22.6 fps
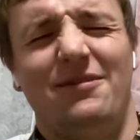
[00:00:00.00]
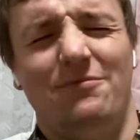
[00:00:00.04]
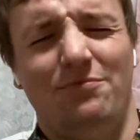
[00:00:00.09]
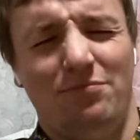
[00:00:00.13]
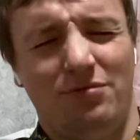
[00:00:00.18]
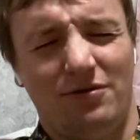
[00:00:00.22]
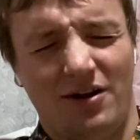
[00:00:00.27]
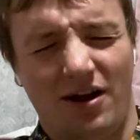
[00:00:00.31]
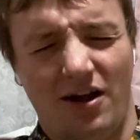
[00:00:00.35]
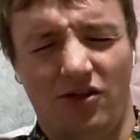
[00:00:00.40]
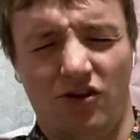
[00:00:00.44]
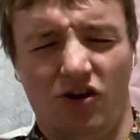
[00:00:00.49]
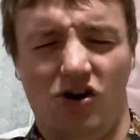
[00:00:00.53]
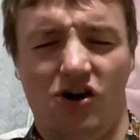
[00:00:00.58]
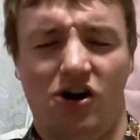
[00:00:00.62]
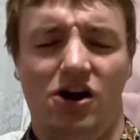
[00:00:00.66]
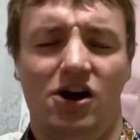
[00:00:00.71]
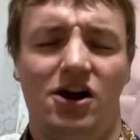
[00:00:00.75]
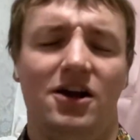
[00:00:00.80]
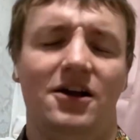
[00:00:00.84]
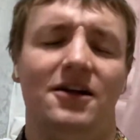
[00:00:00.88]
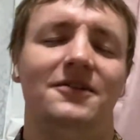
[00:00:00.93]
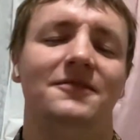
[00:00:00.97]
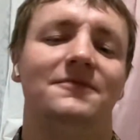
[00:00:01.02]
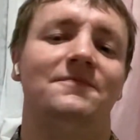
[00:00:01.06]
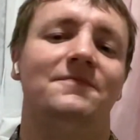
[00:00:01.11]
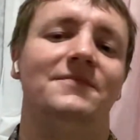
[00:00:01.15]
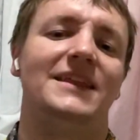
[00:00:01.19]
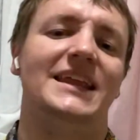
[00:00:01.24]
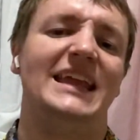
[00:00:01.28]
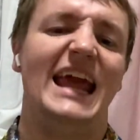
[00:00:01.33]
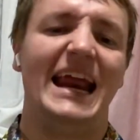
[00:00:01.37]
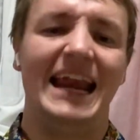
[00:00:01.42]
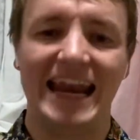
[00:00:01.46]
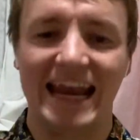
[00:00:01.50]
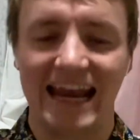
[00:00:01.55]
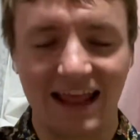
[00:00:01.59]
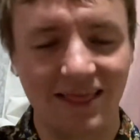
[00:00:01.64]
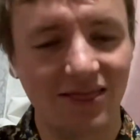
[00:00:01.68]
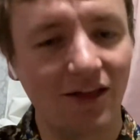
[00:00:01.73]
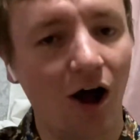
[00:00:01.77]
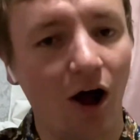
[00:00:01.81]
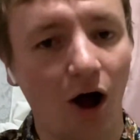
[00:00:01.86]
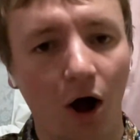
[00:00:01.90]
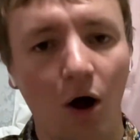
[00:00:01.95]
brother, get it in
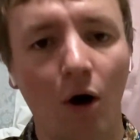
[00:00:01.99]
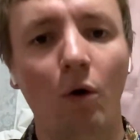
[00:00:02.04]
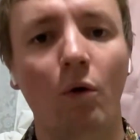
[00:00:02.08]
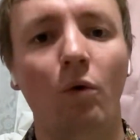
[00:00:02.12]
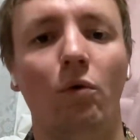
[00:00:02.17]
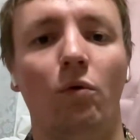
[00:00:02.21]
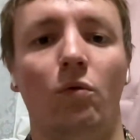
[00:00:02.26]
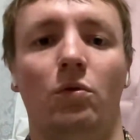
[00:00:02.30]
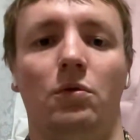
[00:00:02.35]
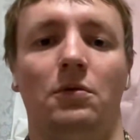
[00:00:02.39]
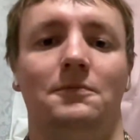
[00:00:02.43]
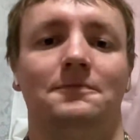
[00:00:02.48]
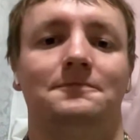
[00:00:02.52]
the hole.